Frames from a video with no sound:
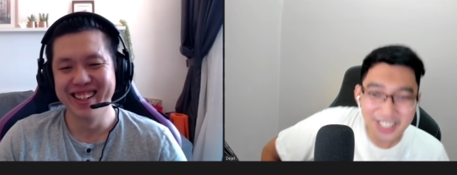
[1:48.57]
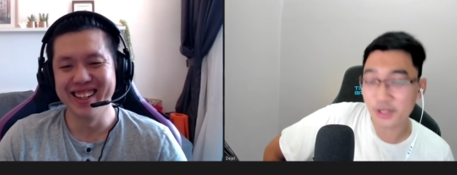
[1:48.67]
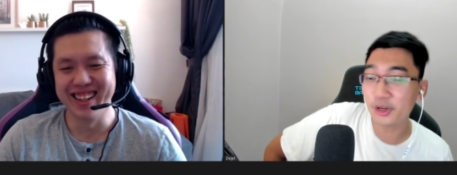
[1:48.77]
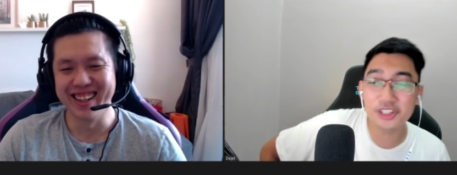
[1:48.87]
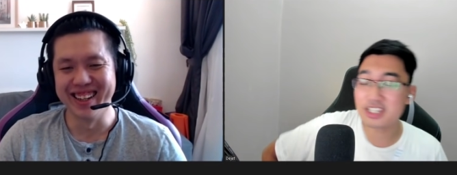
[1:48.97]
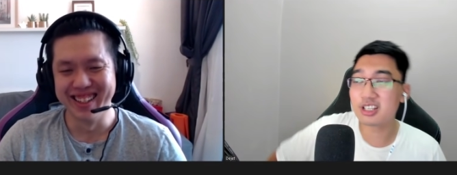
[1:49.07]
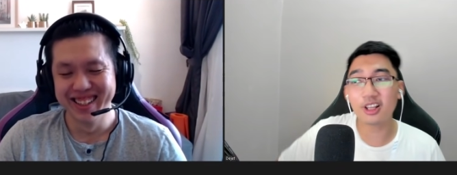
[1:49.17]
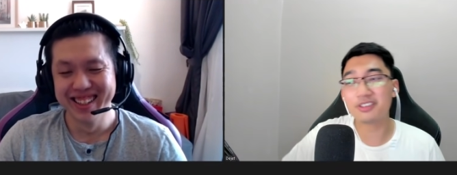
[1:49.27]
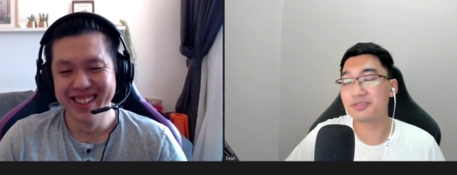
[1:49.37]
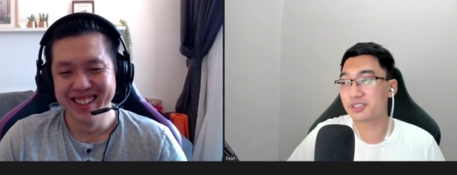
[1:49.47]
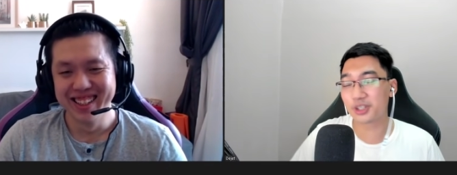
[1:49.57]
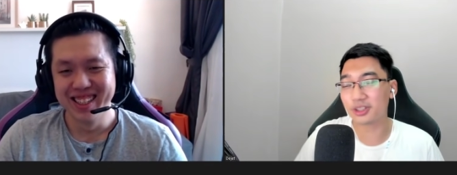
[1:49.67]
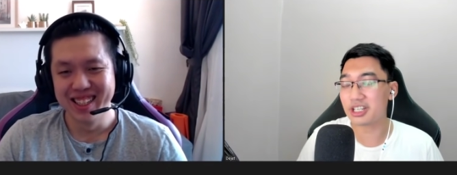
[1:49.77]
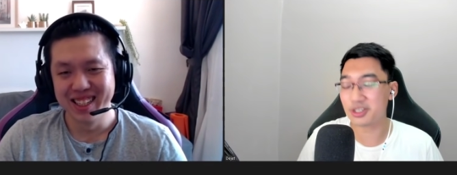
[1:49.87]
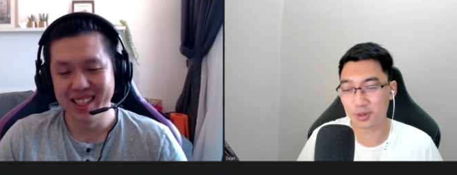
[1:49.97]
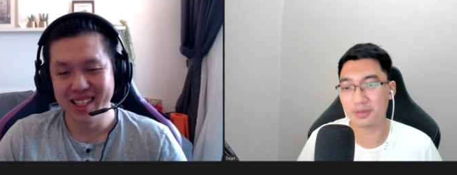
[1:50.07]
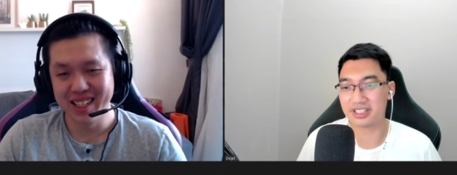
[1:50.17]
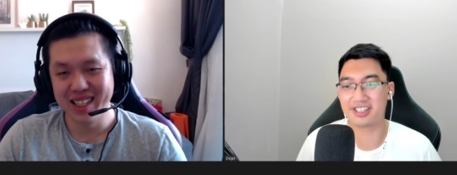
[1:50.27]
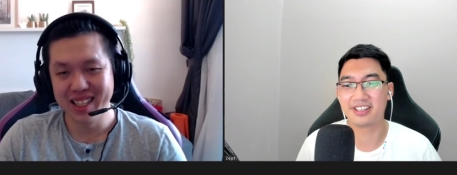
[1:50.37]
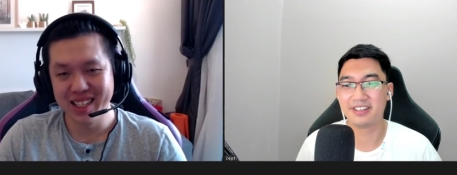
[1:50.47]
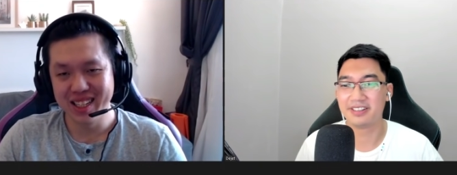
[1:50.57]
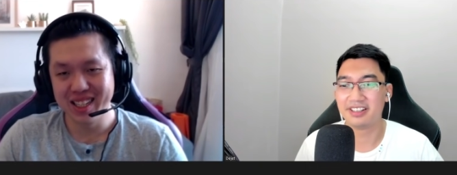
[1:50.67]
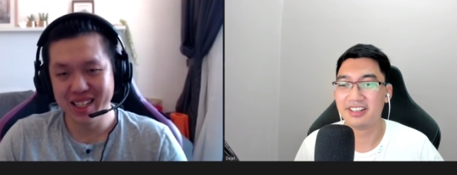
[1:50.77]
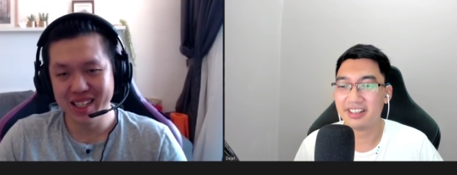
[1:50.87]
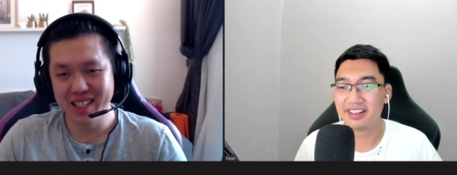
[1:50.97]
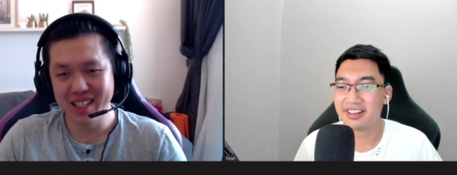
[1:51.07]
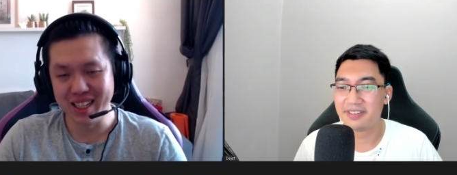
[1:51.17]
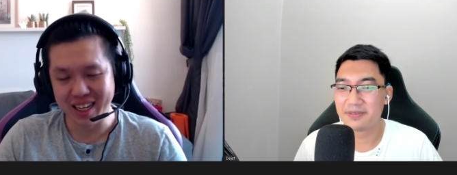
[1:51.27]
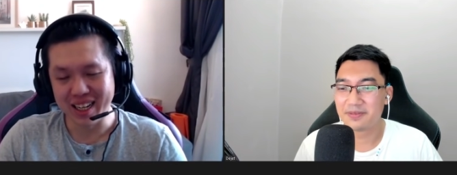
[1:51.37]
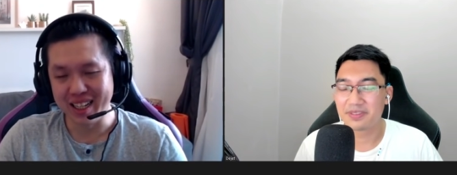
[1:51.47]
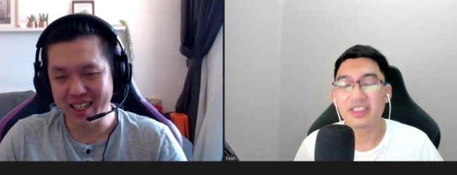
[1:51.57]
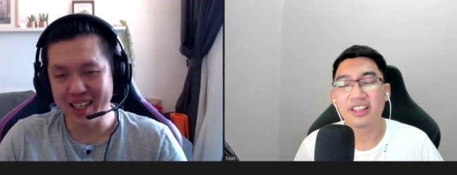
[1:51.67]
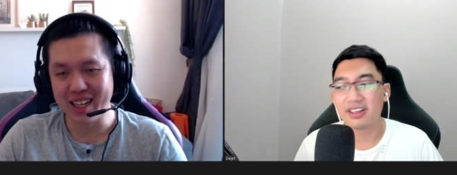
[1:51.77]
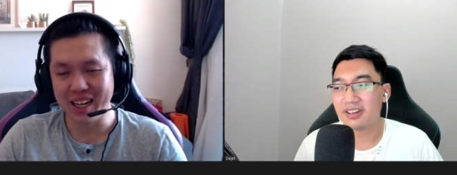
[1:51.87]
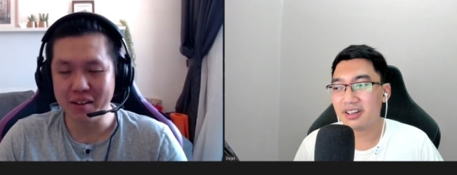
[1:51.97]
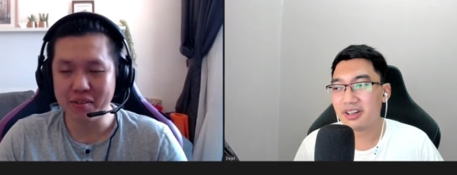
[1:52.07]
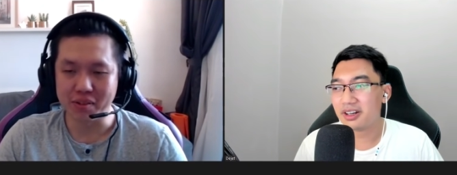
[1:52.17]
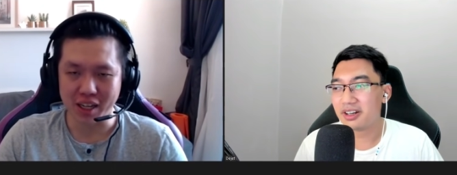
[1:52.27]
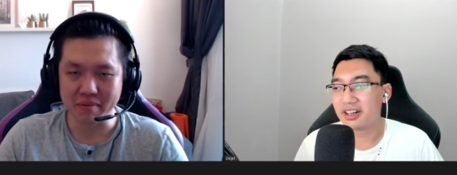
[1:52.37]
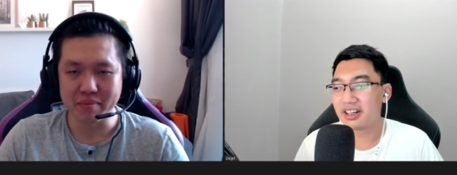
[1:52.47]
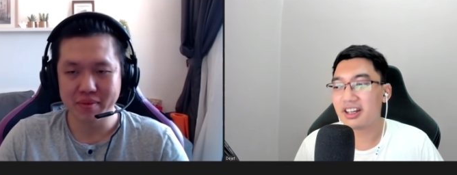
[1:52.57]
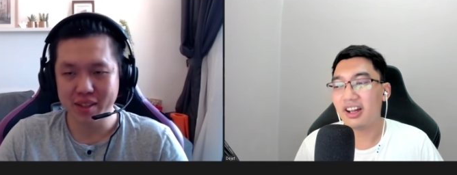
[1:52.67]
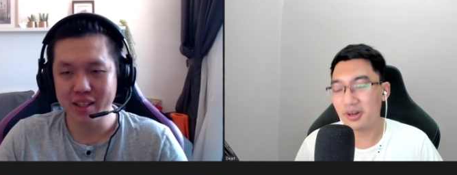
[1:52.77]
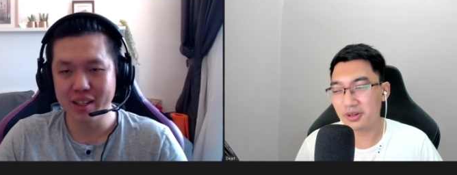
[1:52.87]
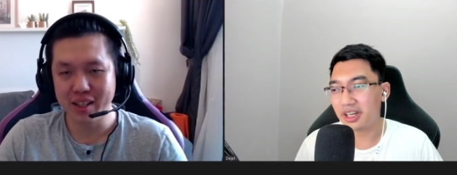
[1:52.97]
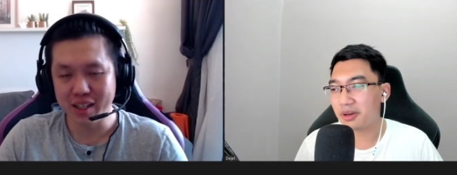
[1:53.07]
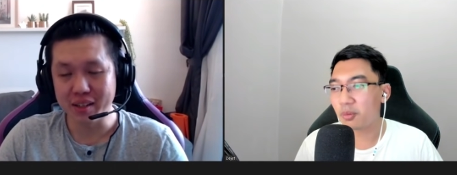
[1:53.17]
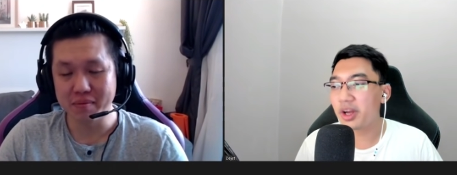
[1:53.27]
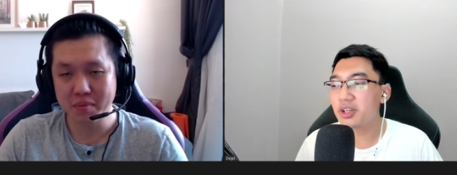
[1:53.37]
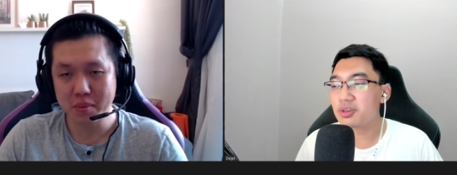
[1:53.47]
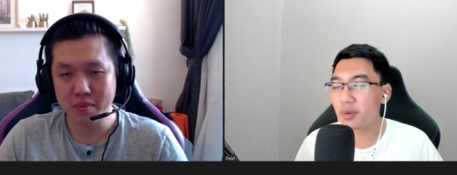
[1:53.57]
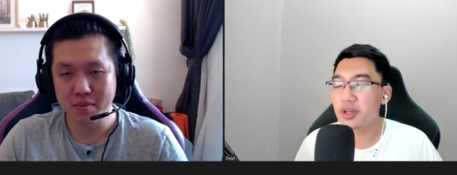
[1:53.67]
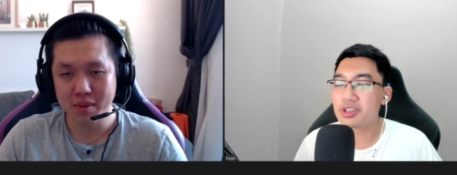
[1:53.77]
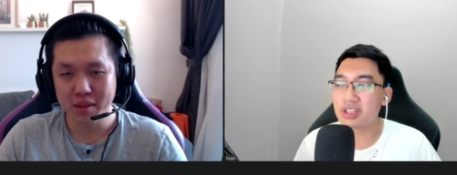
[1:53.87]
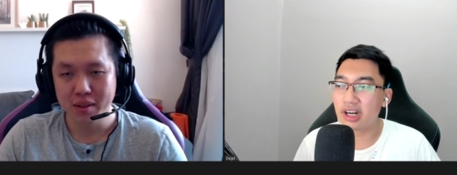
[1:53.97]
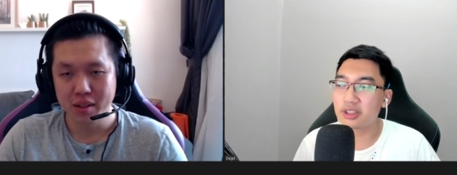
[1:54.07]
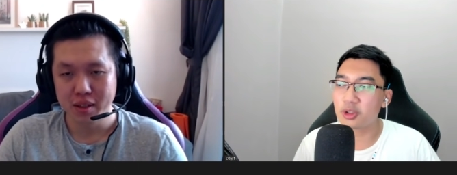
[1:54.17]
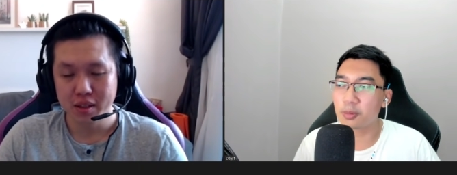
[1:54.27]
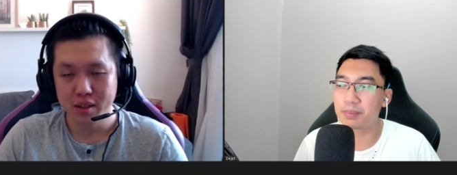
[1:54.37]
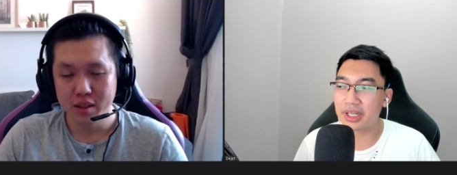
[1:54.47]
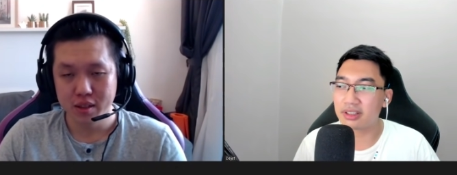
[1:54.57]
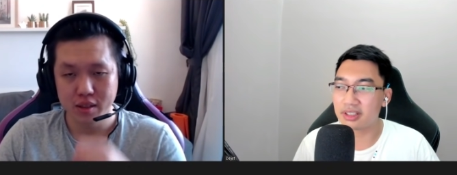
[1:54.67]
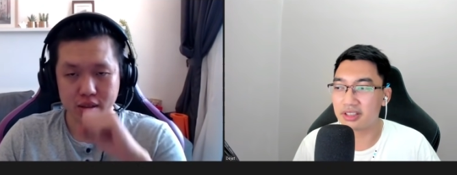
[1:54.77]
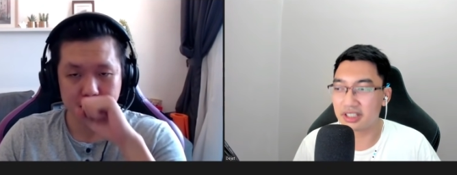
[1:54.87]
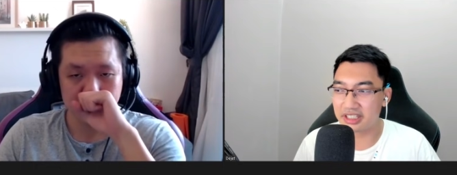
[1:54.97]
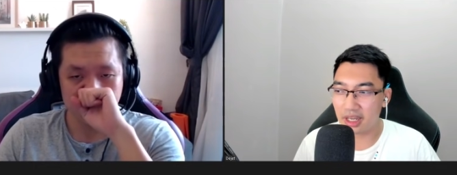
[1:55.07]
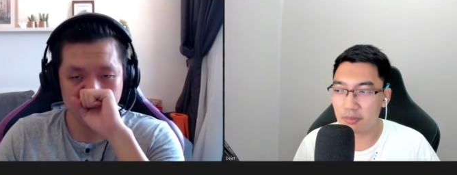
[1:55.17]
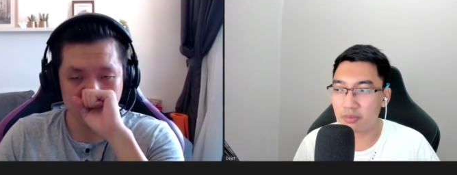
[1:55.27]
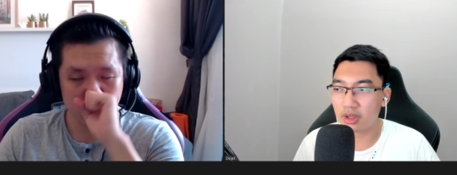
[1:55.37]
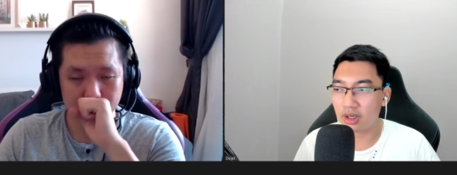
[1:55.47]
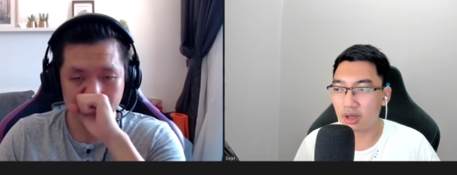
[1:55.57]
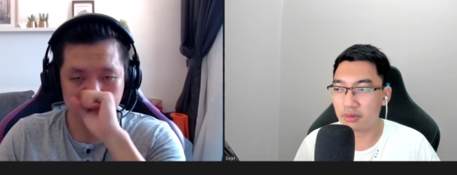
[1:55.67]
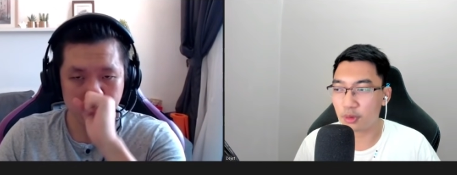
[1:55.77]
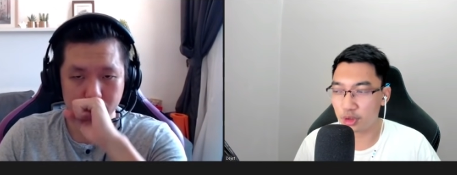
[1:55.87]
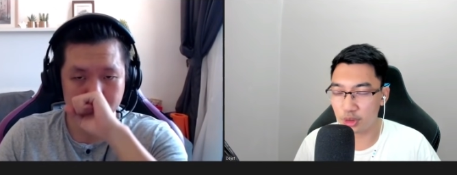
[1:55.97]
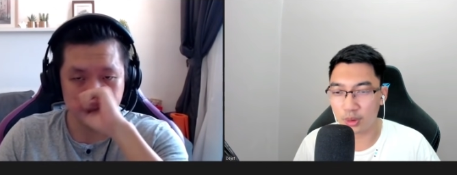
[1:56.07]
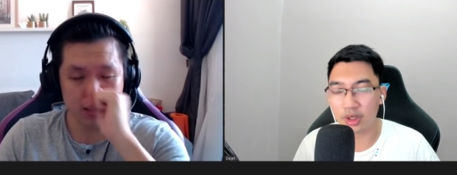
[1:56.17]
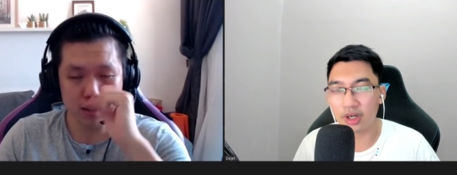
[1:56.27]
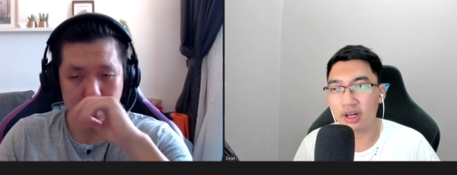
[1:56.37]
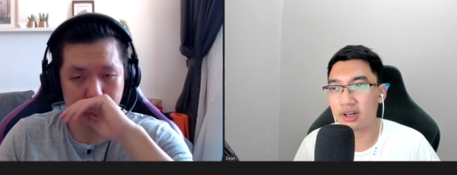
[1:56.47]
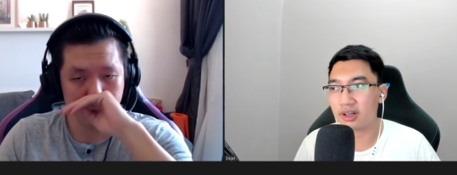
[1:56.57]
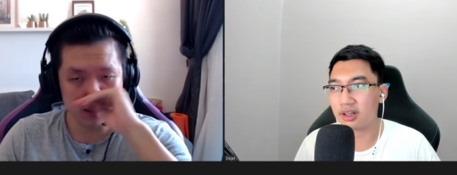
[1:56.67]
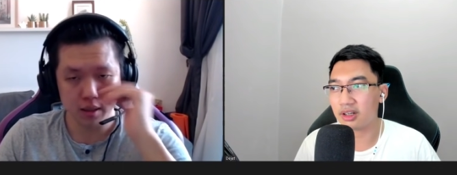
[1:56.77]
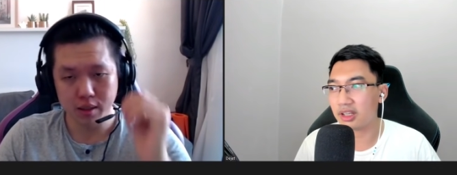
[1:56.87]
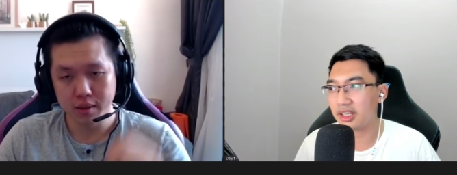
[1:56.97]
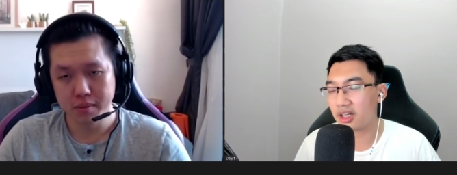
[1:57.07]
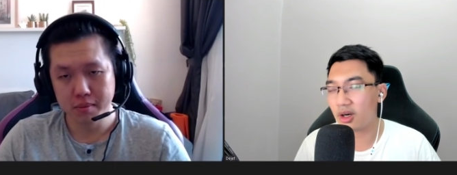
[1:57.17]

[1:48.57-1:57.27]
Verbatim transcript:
Speaker 1: so you just love Dota so much?
Speaker 2: yeah yeah yeah i love the game
Speaker 1: okay yeah. when you when you start to pick the, the game uh, for your uh, like a